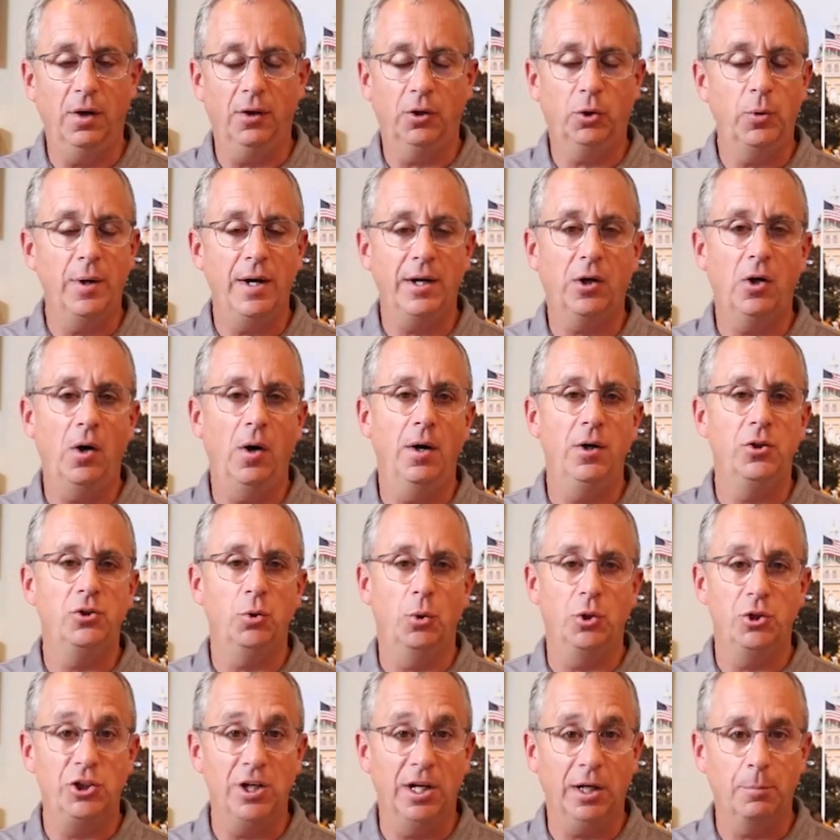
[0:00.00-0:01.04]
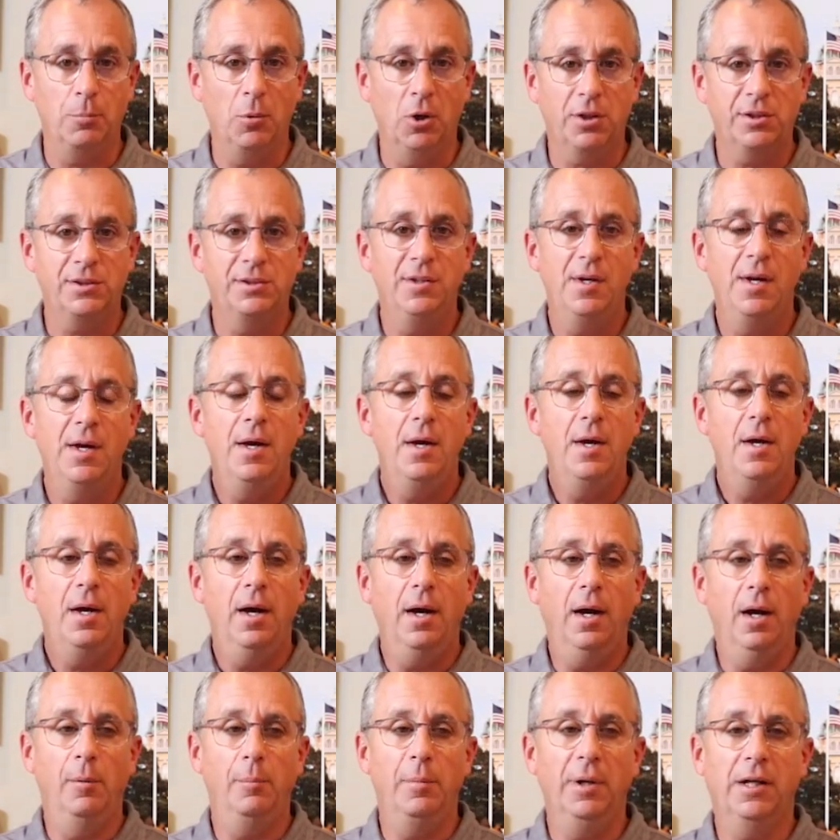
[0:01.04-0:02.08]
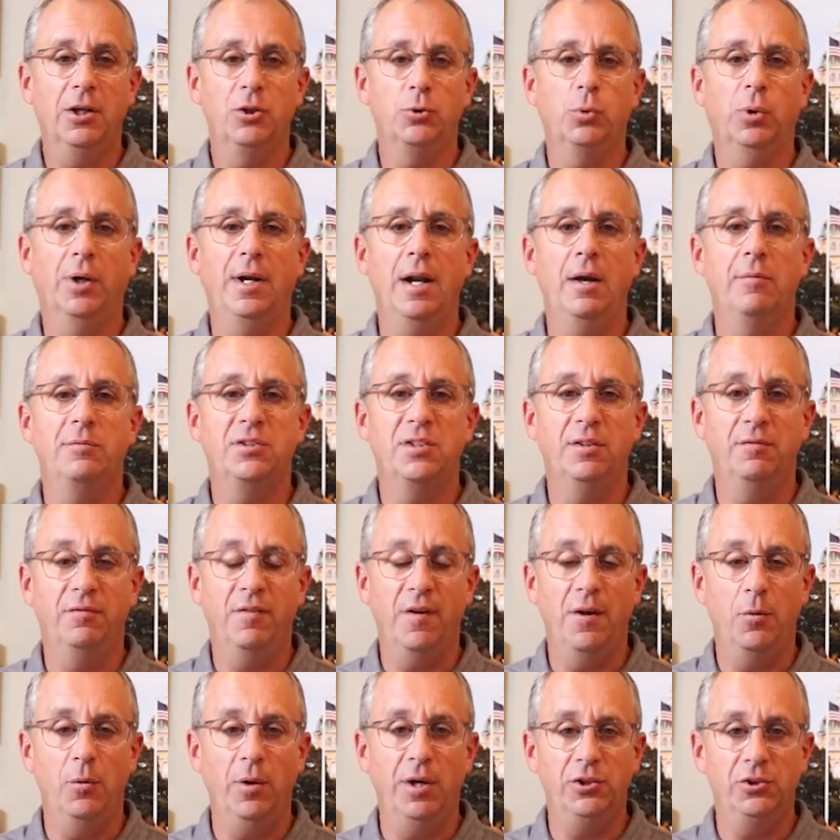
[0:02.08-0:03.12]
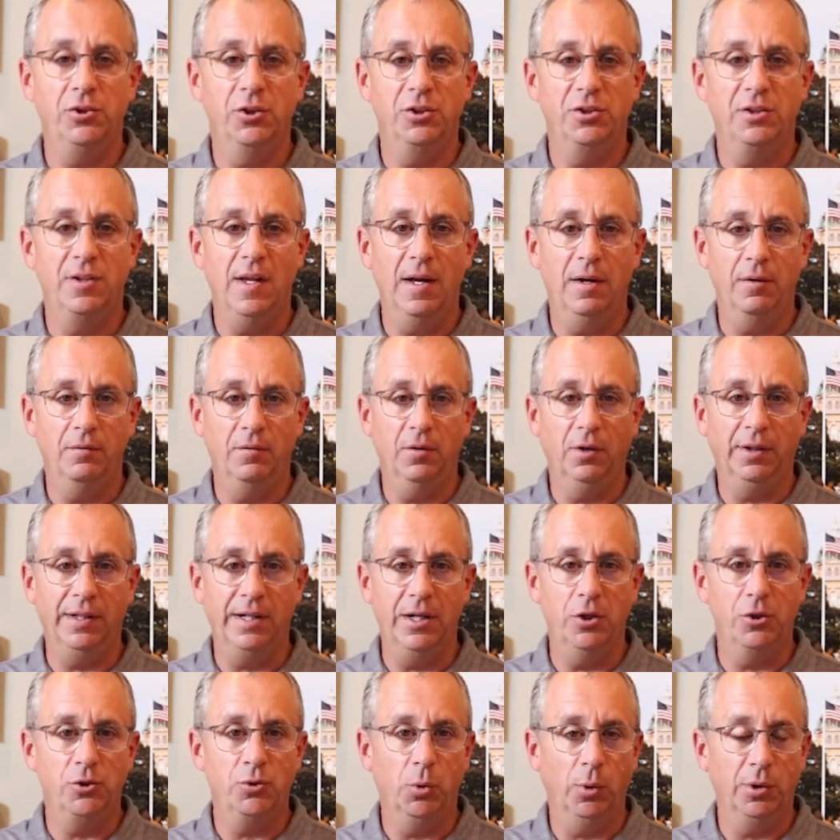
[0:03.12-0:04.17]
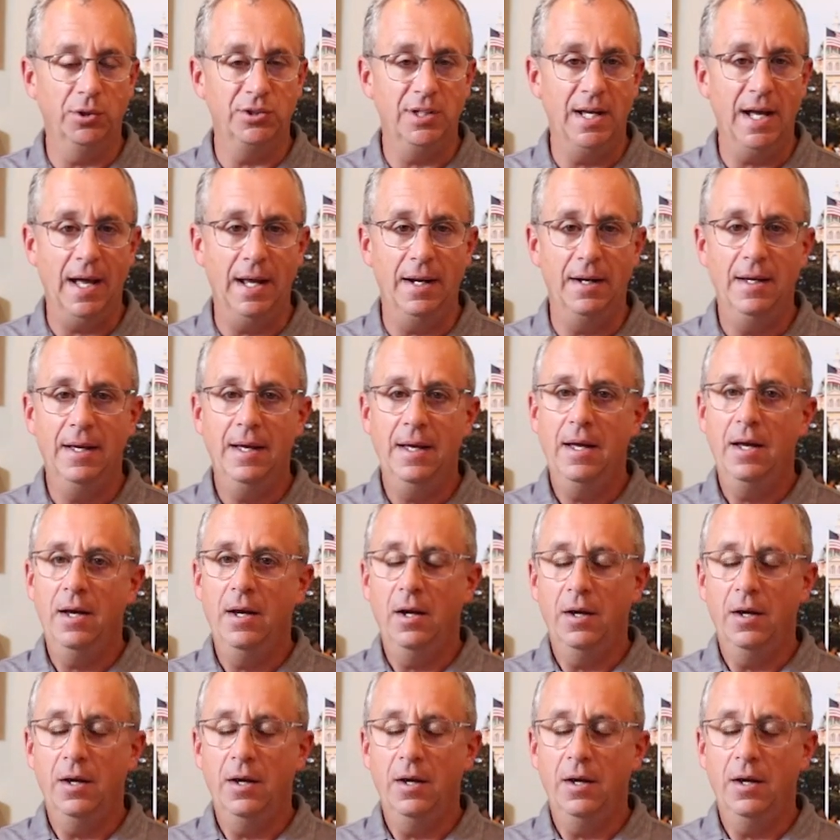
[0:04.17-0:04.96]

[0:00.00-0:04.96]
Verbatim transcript: or uh, credit cards or checkbooks uh, because we're going to have some fundraisers that are geared towards that.